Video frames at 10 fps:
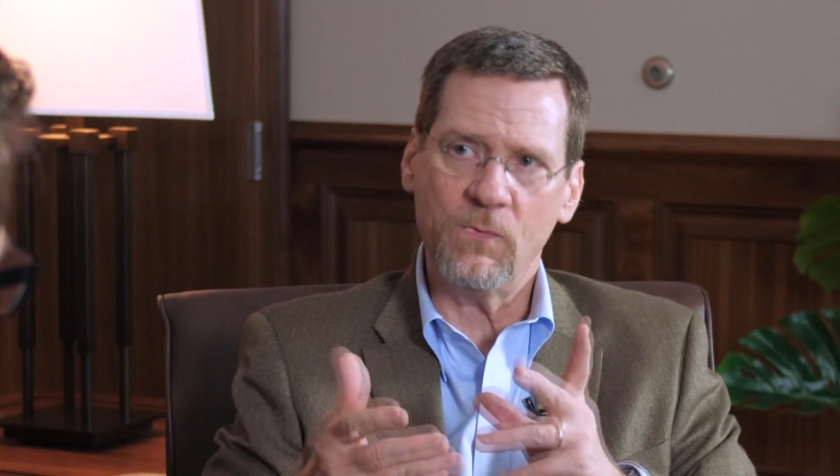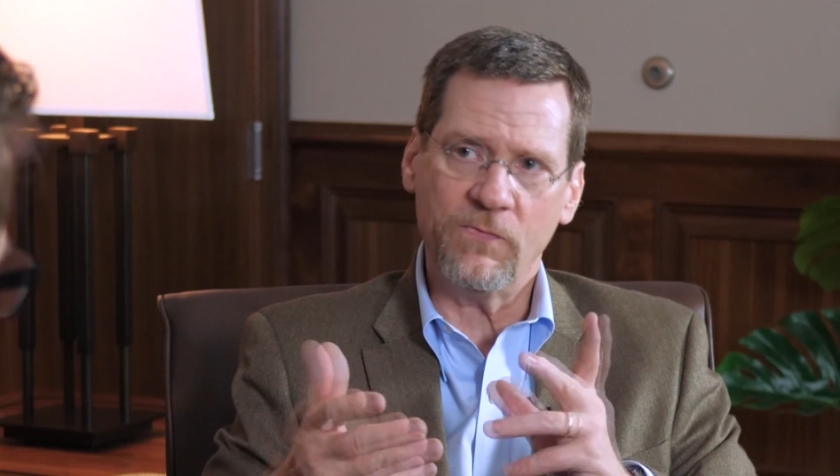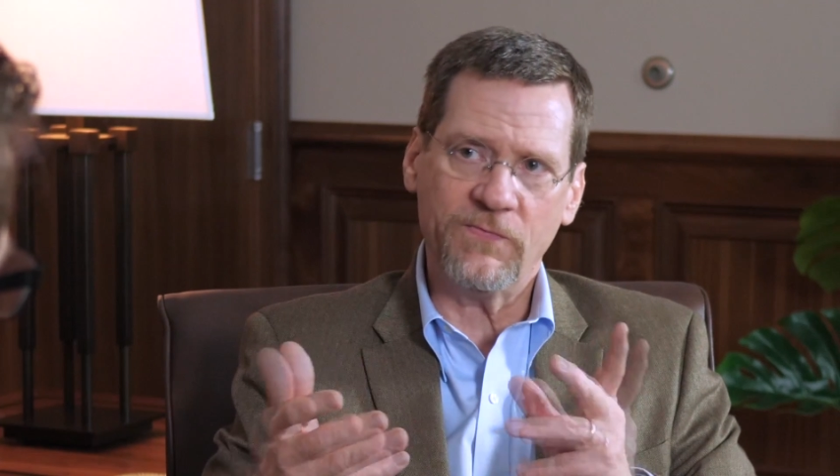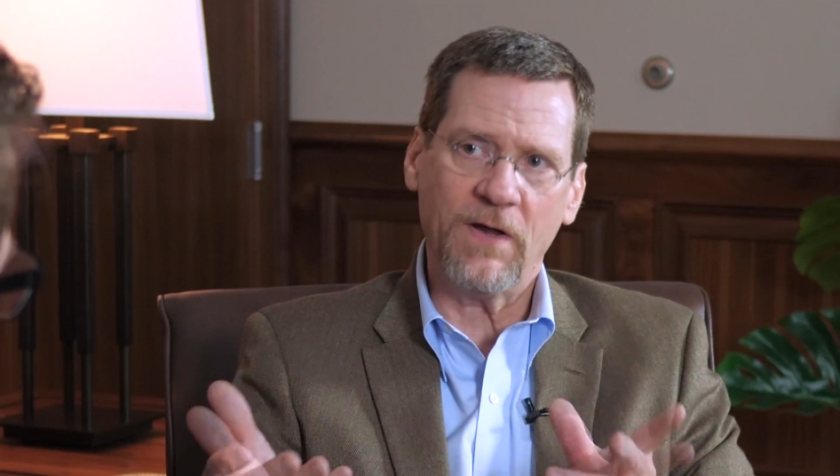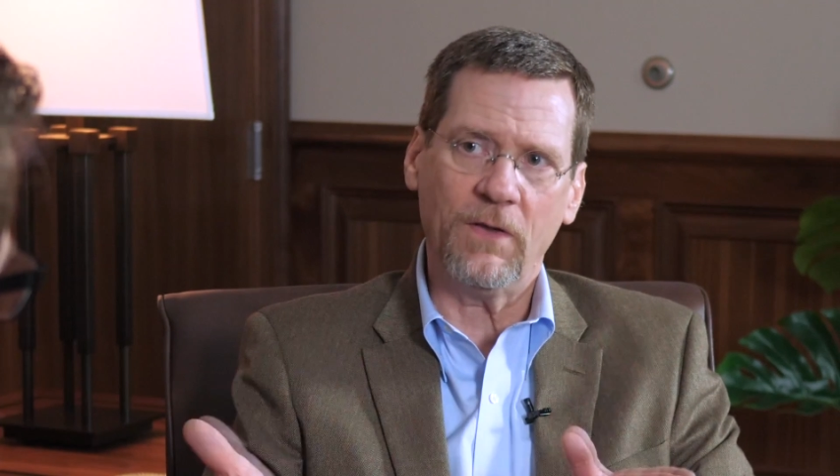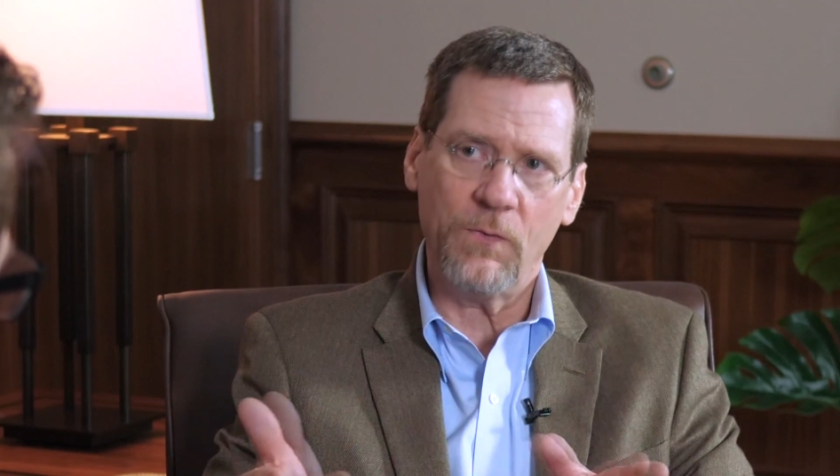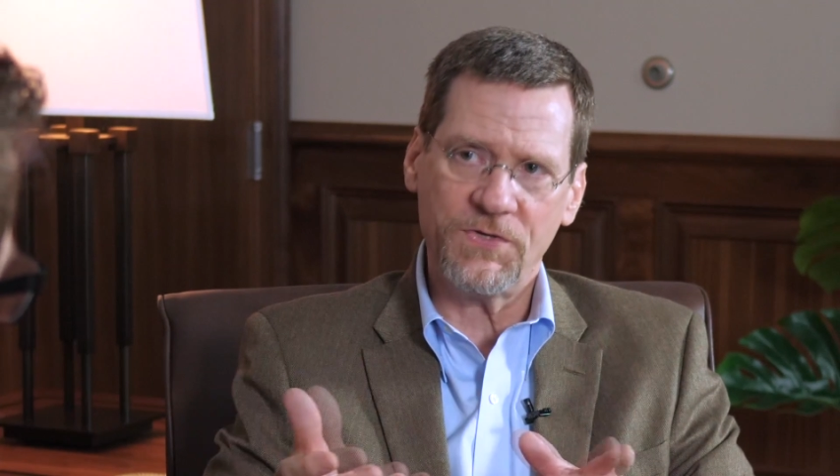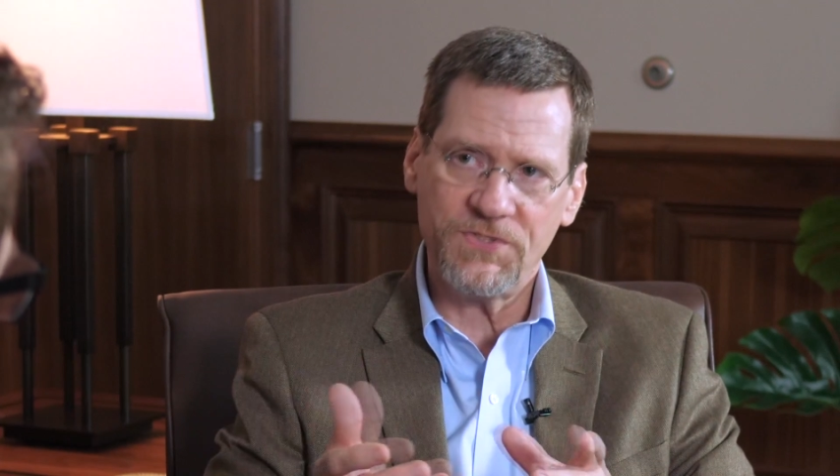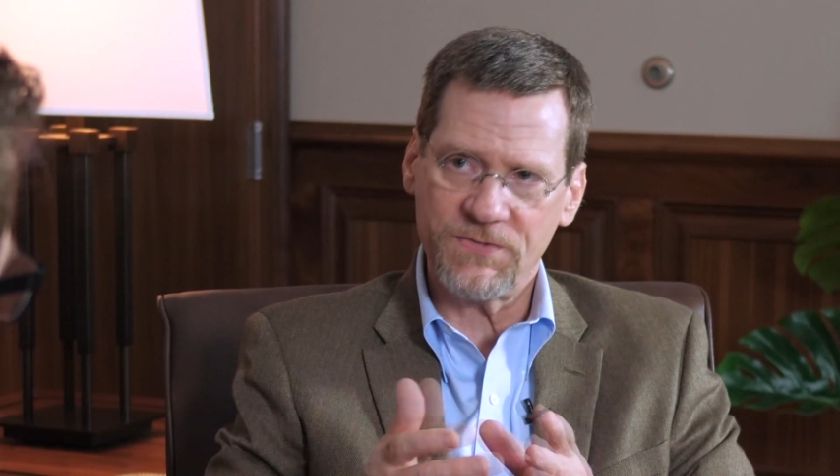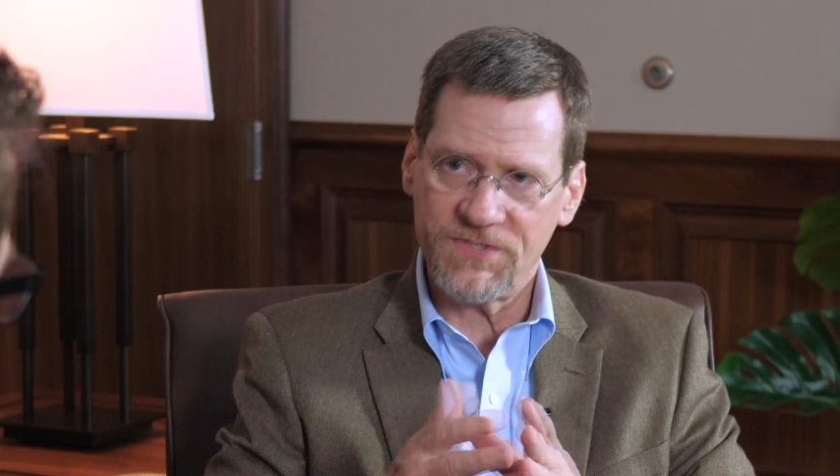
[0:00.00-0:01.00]
will follow
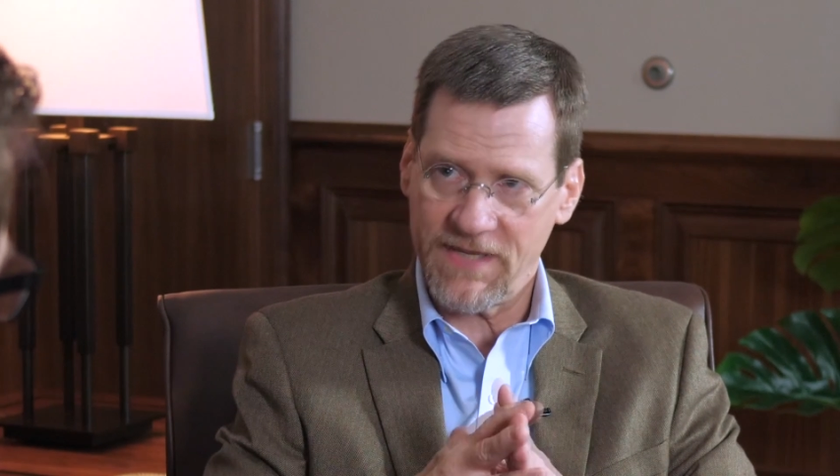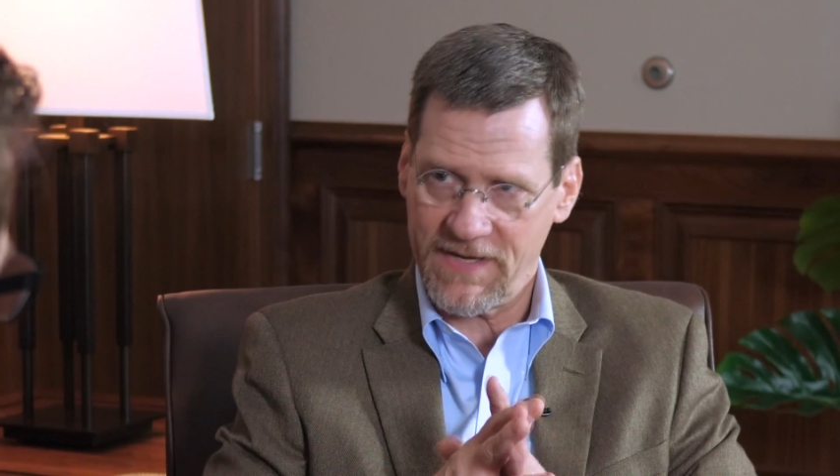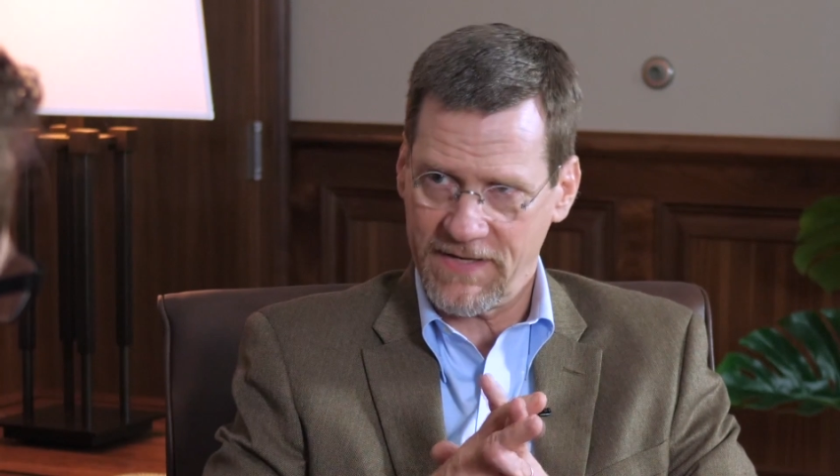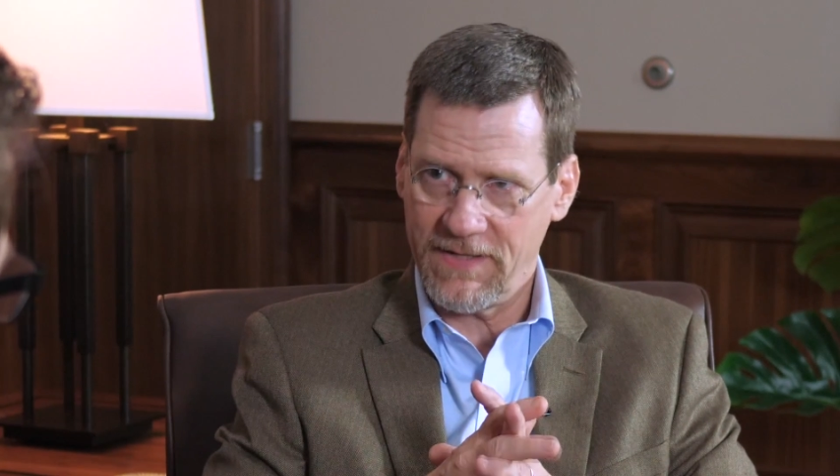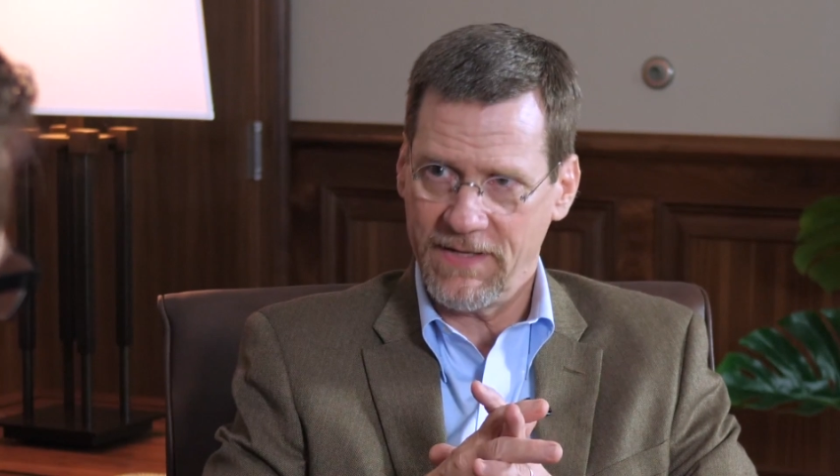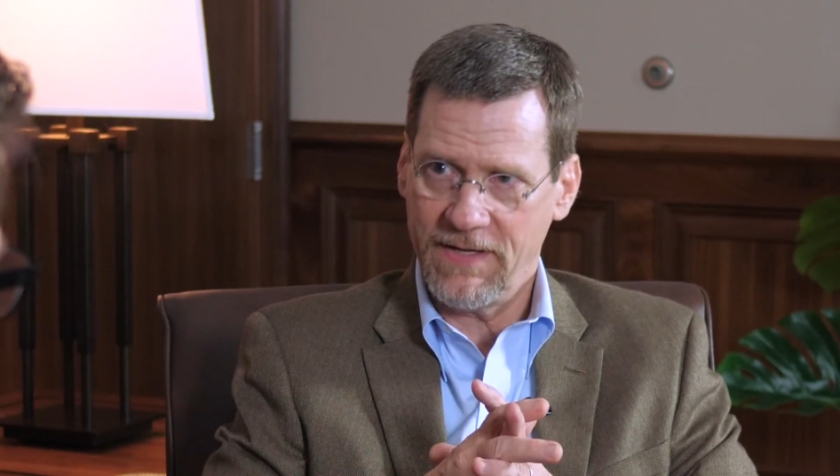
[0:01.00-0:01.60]
what you say.